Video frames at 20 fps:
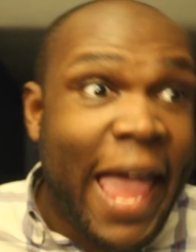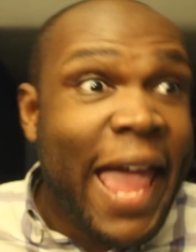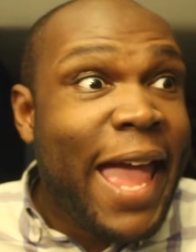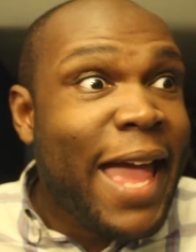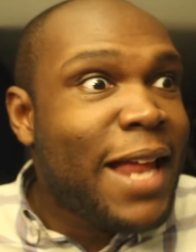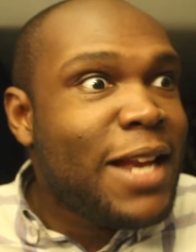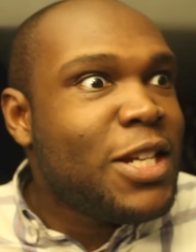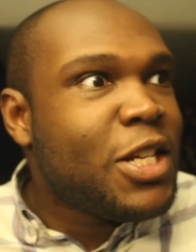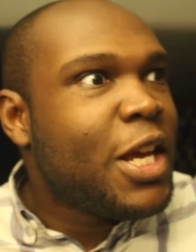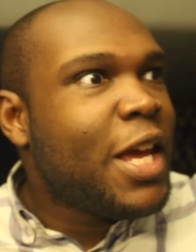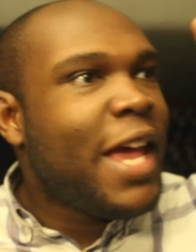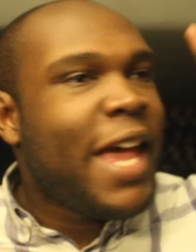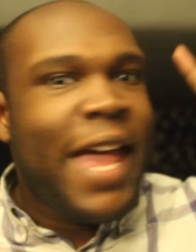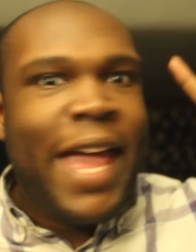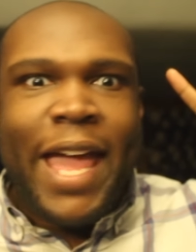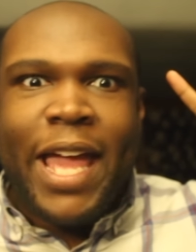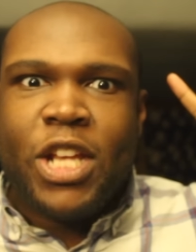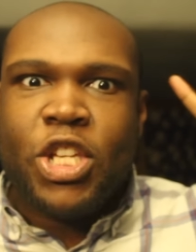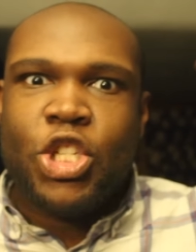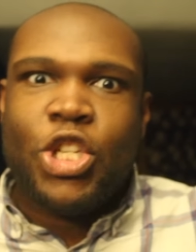and
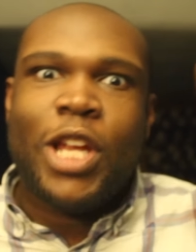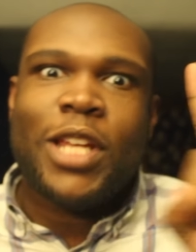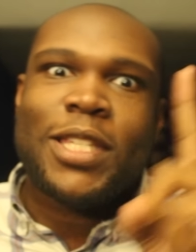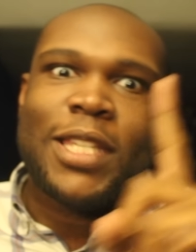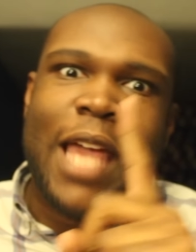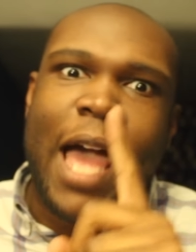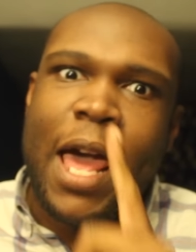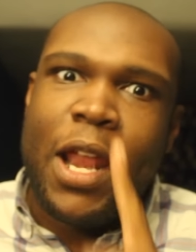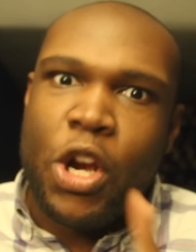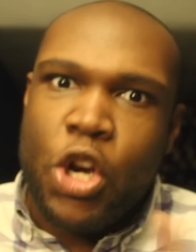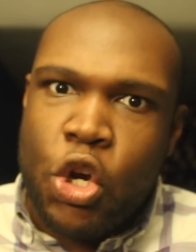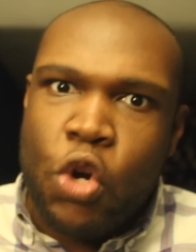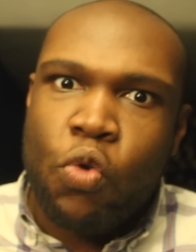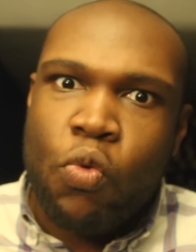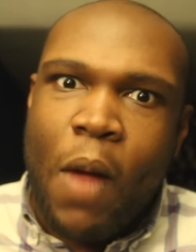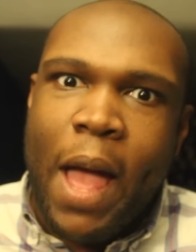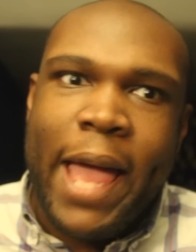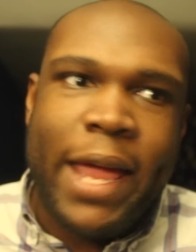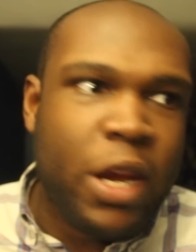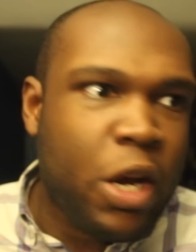it just got a
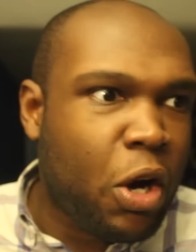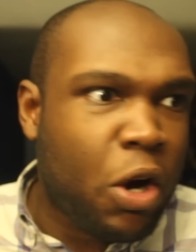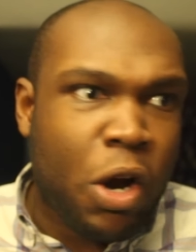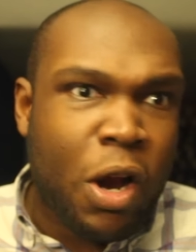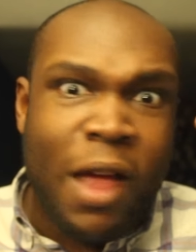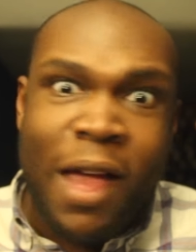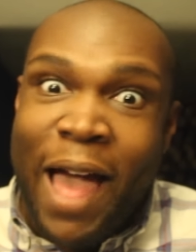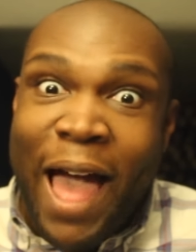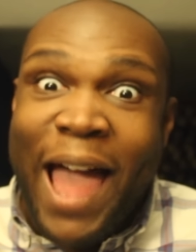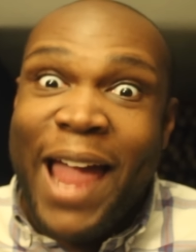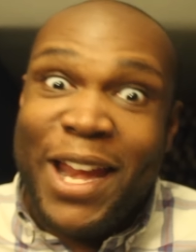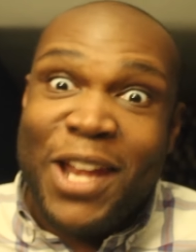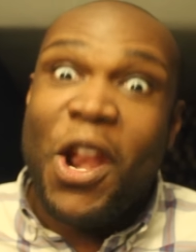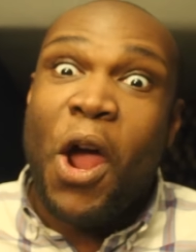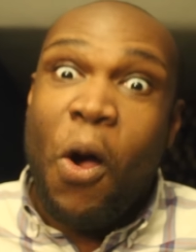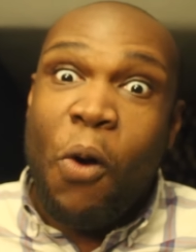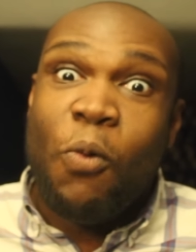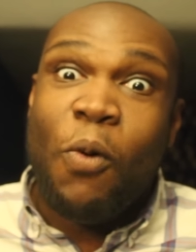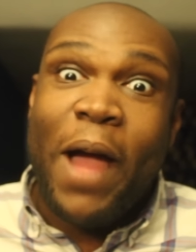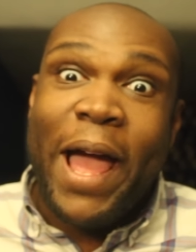new writer! I
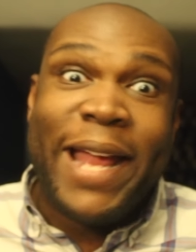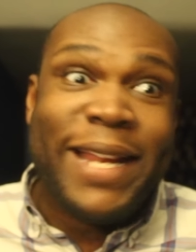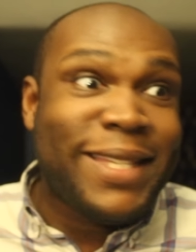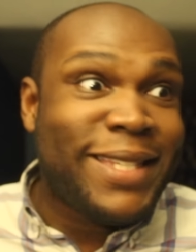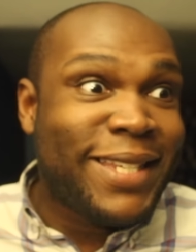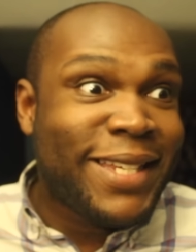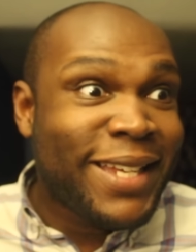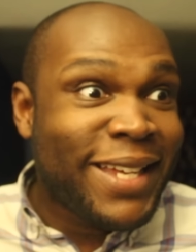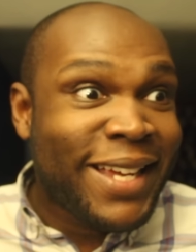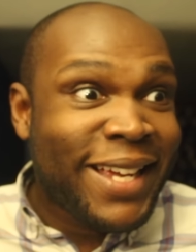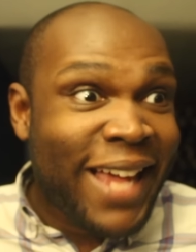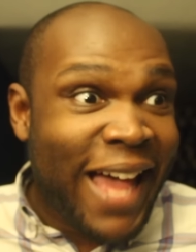know, right?